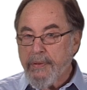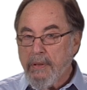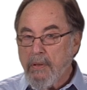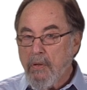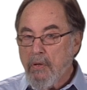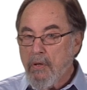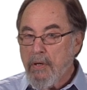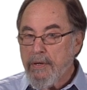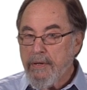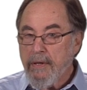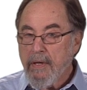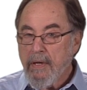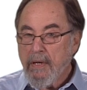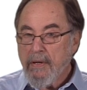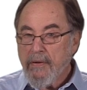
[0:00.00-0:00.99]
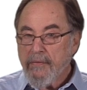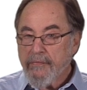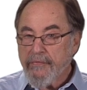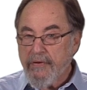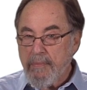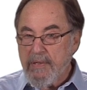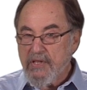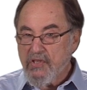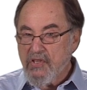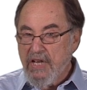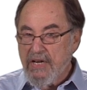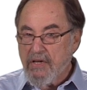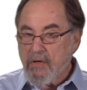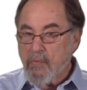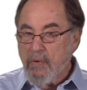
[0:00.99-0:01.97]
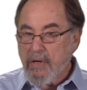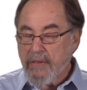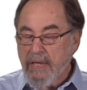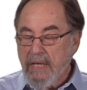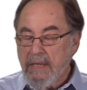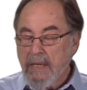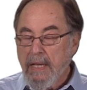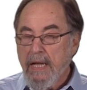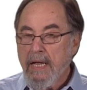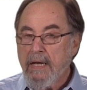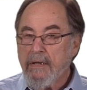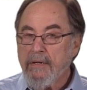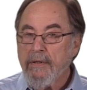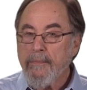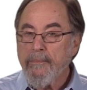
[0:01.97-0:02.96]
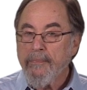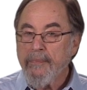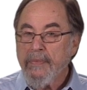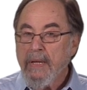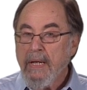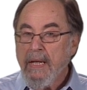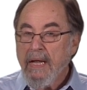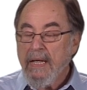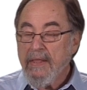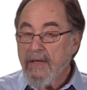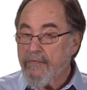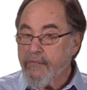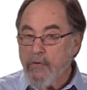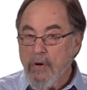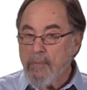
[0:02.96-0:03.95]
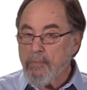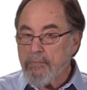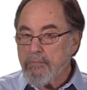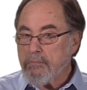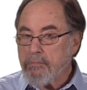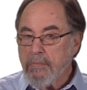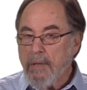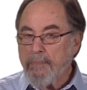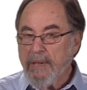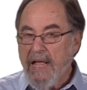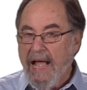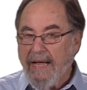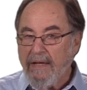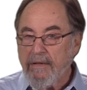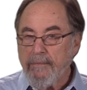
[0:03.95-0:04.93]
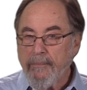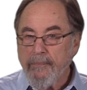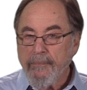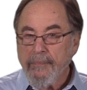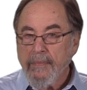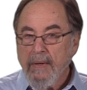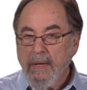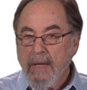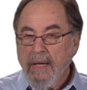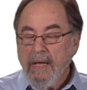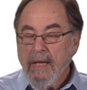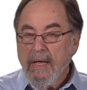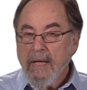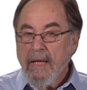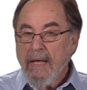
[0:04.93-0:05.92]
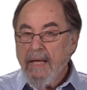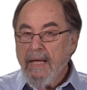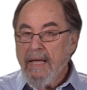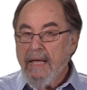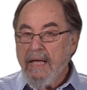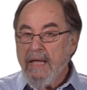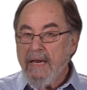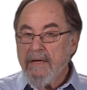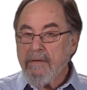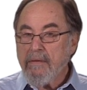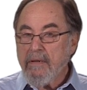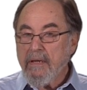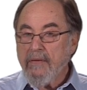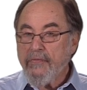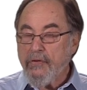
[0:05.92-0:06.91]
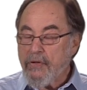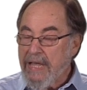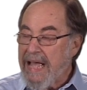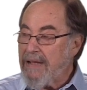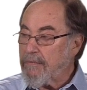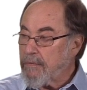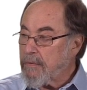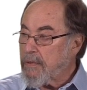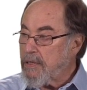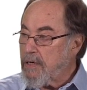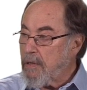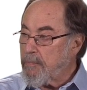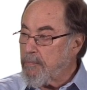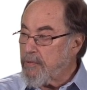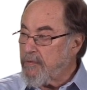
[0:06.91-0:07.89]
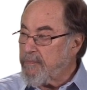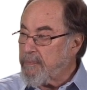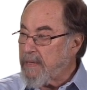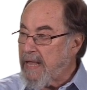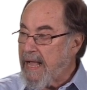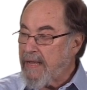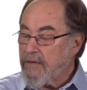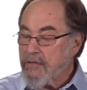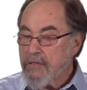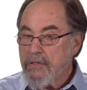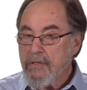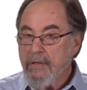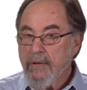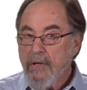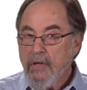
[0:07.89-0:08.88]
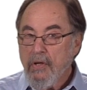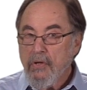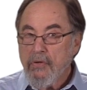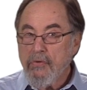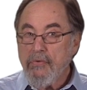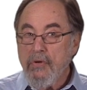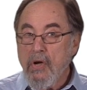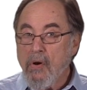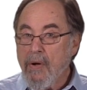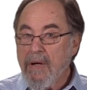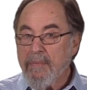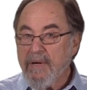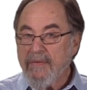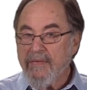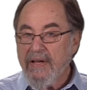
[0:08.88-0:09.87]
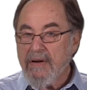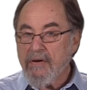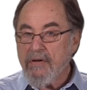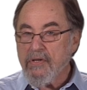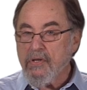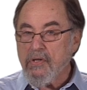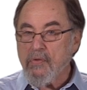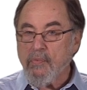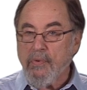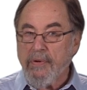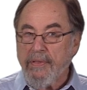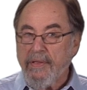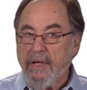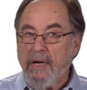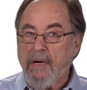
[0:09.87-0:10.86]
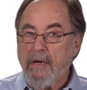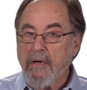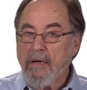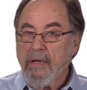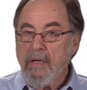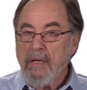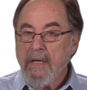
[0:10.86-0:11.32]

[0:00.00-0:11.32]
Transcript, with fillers: the lawn from a center where they land, and they form a plaque. And if you count the number of plaques, you know how many viruses were there.